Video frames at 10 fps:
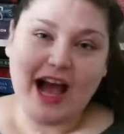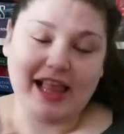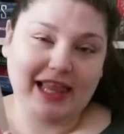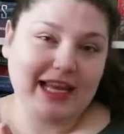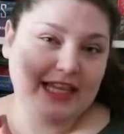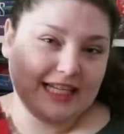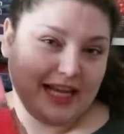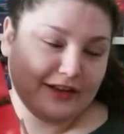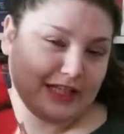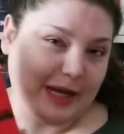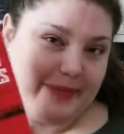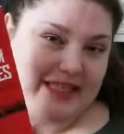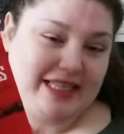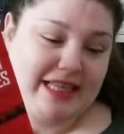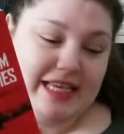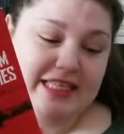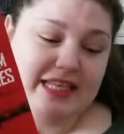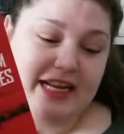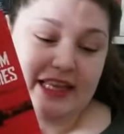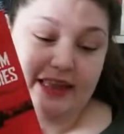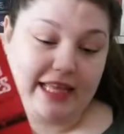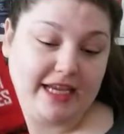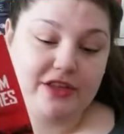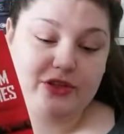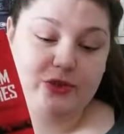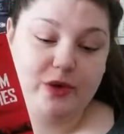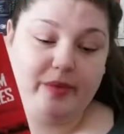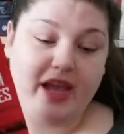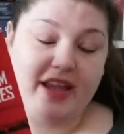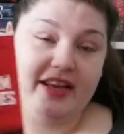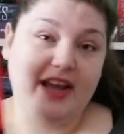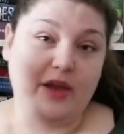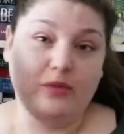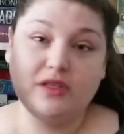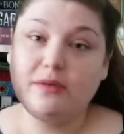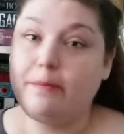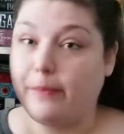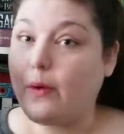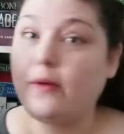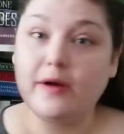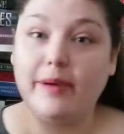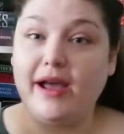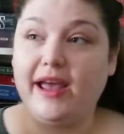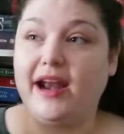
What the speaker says: I like the take of zombies in this, and I like the story behind it. I wasn't bored by it.